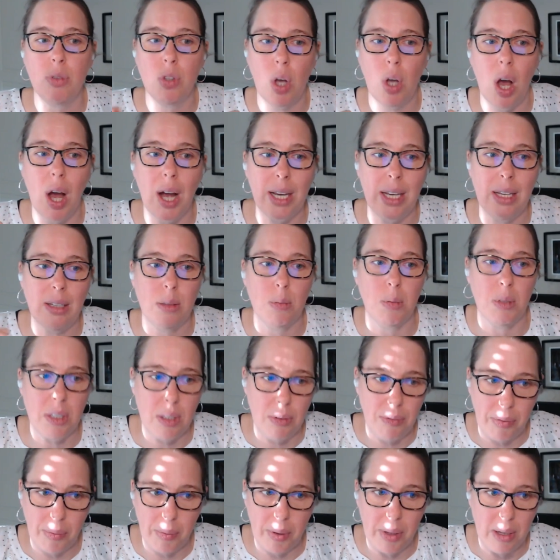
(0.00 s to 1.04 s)
talking
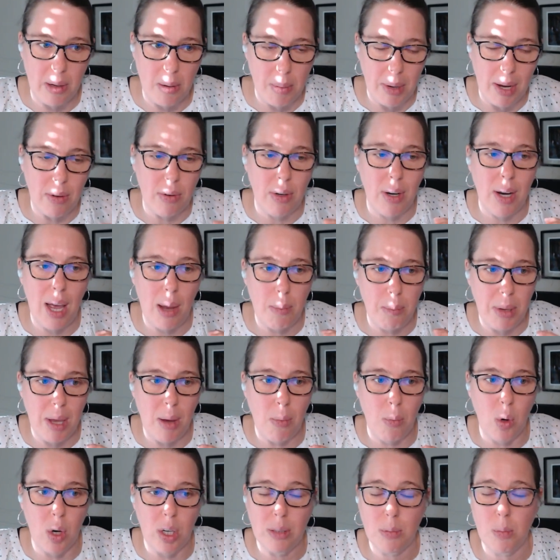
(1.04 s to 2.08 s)
specifically about
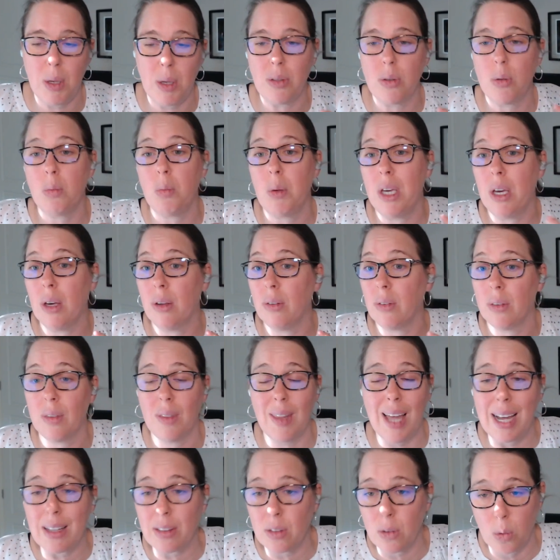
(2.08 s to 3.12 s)
NPM workspaces because
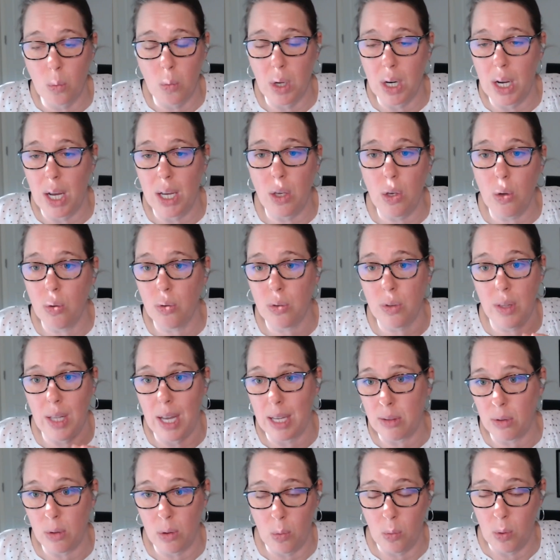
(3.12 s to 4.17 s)
that's the one I use and
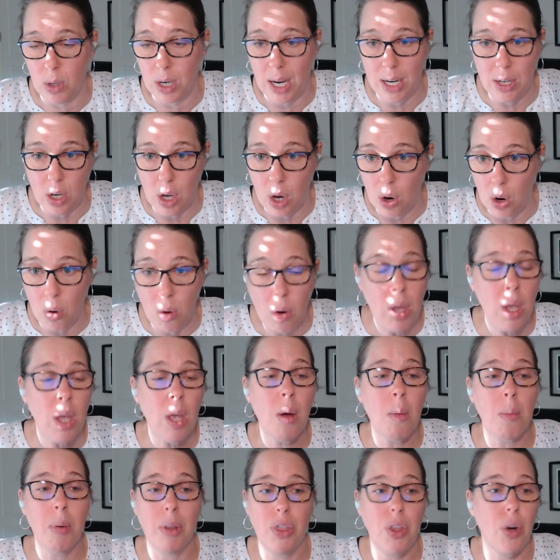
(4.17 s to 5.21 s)
that's the one I know.
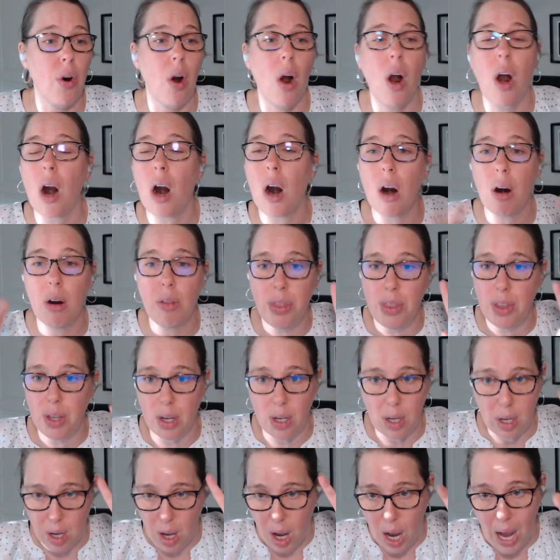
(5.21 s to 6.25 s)
But there are the
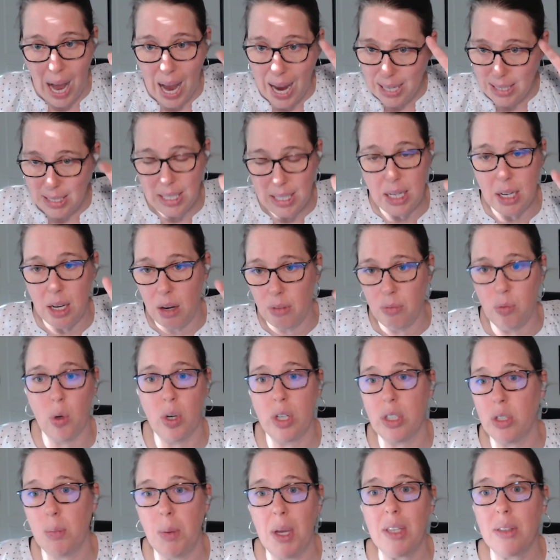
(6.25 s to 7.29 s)
idea of
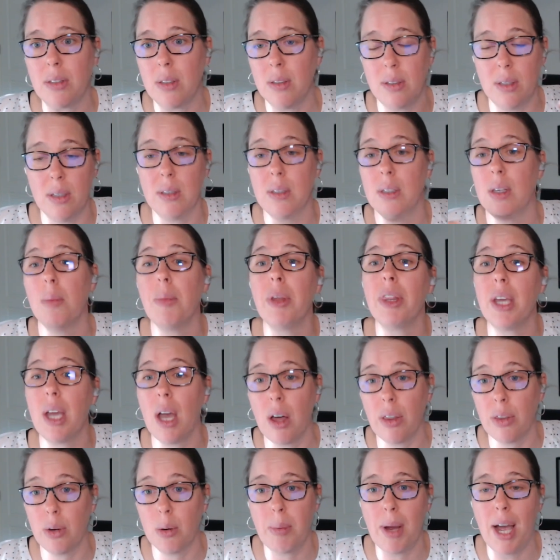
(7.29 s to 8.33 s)
workspaces in some of the
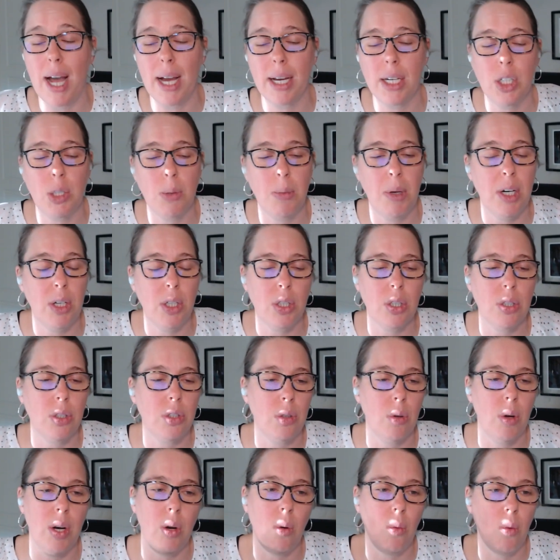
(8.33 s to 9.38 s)
other package managers.
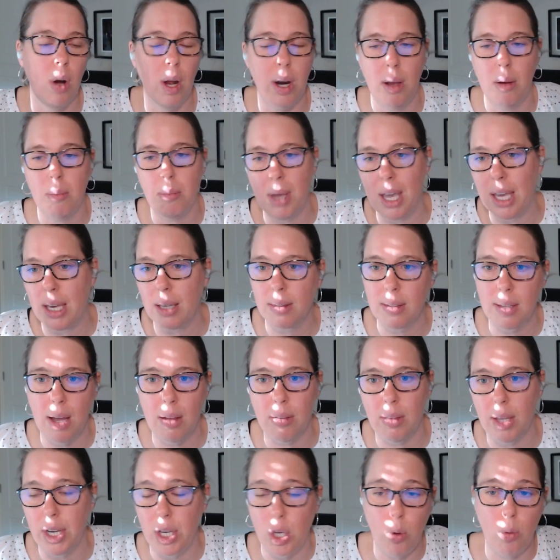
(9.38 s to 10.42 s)
So I don't want to make it
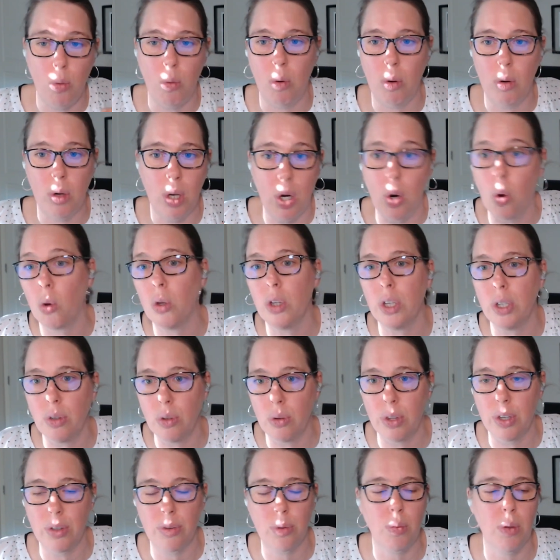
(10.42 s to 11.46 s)
sound like you can only
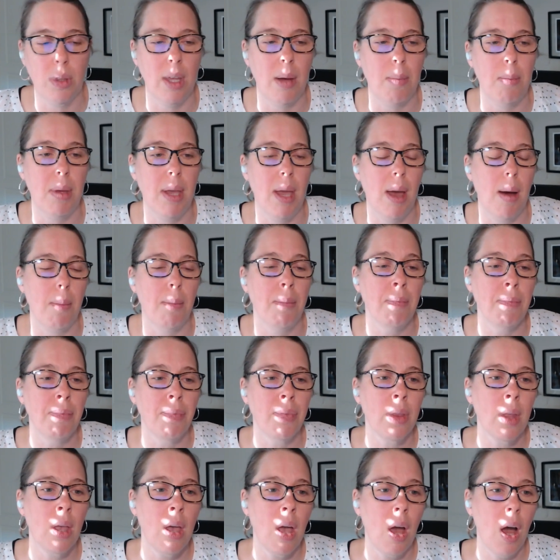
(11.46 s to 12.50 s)
do this with NPM.
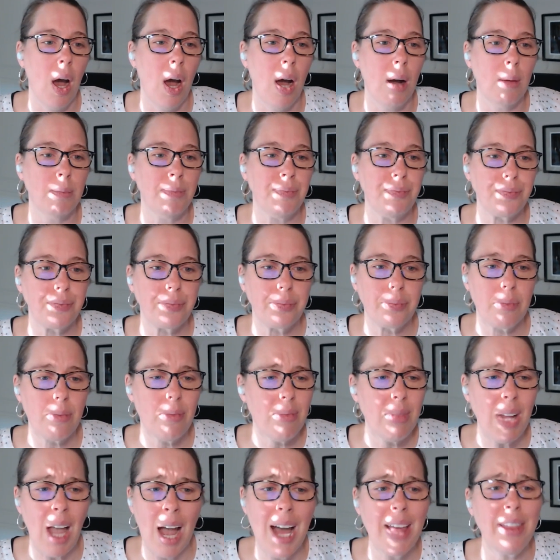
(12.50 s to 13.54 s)

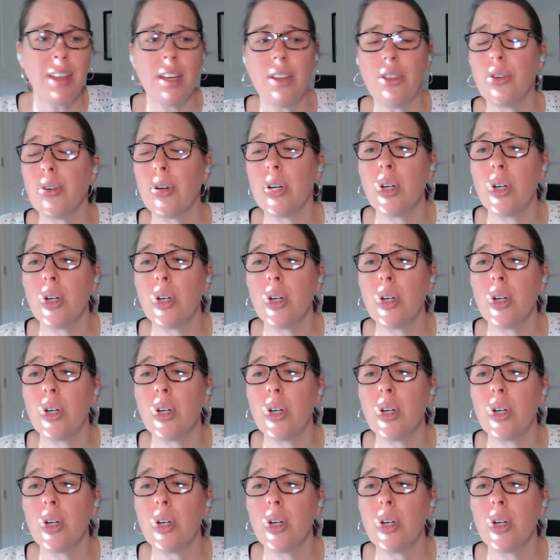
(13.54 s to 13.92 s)
I think they're